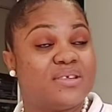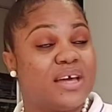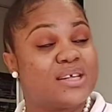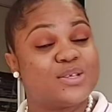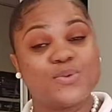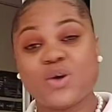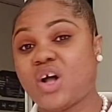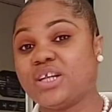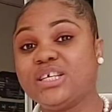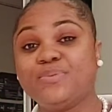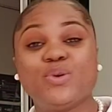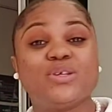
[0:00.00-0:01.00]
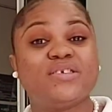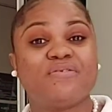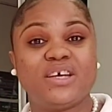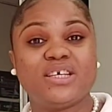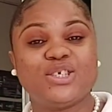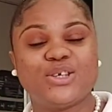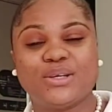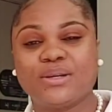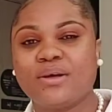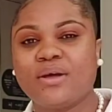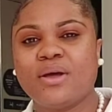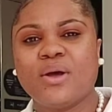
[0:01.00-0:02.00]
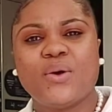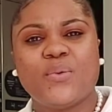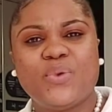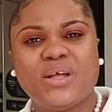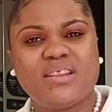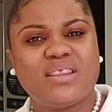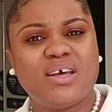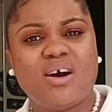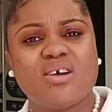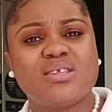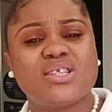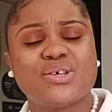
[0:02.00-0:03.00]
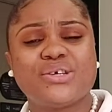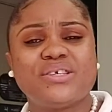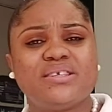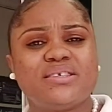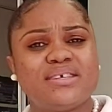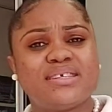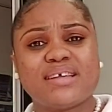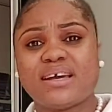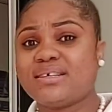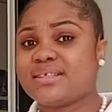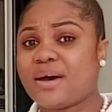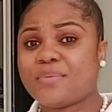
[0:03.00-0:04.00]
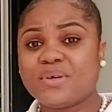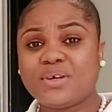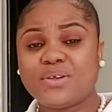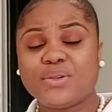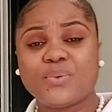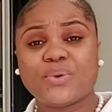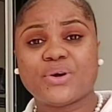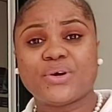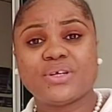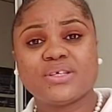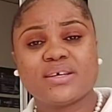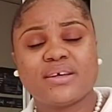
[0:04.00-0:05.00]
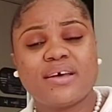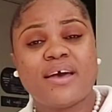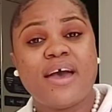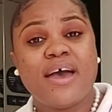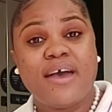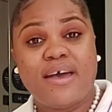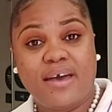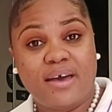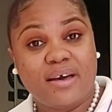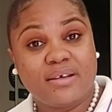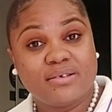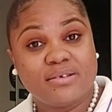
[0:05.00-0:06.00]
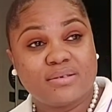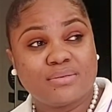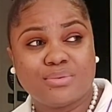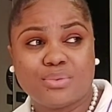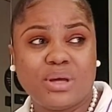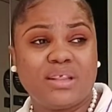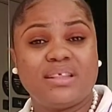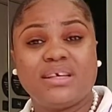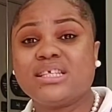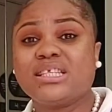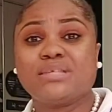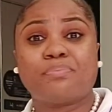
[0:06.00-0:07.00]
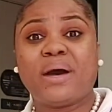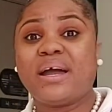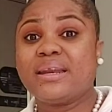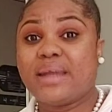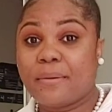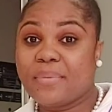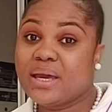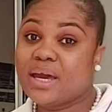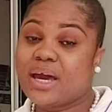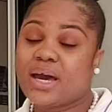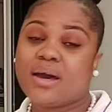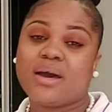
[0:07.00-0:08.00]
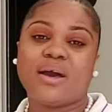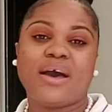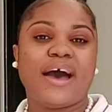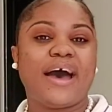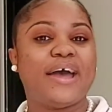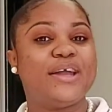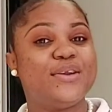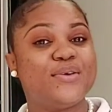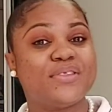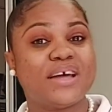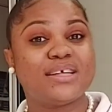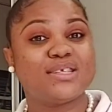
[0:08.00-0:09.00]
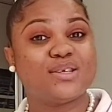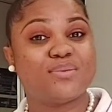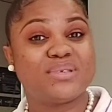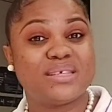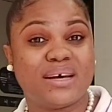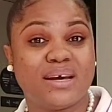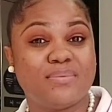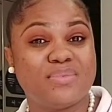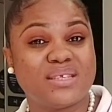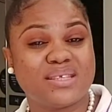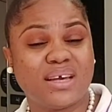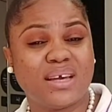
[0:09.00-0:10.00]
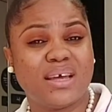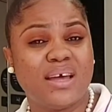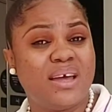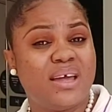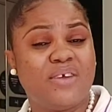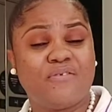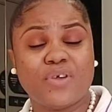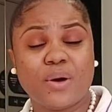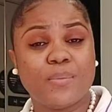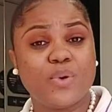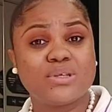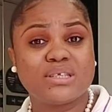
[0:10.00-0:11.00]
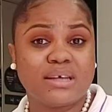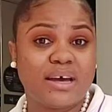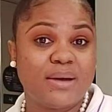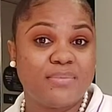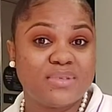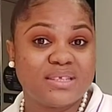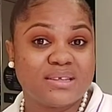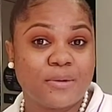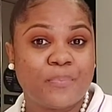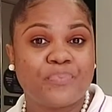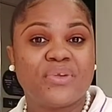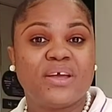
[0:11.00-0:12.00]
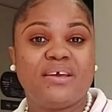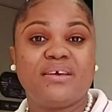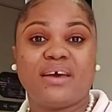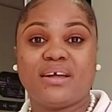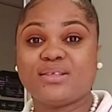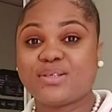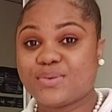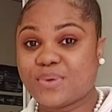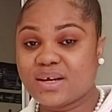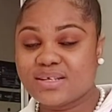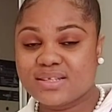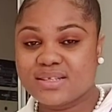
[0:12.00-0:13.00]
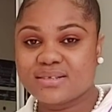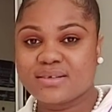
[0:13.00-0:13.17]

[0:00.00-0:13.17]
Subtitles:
Yes, we all need motivation. With the uncertainties that is happening in the world and with this pandemic, I know that sometimes, if not most times, it gets to us.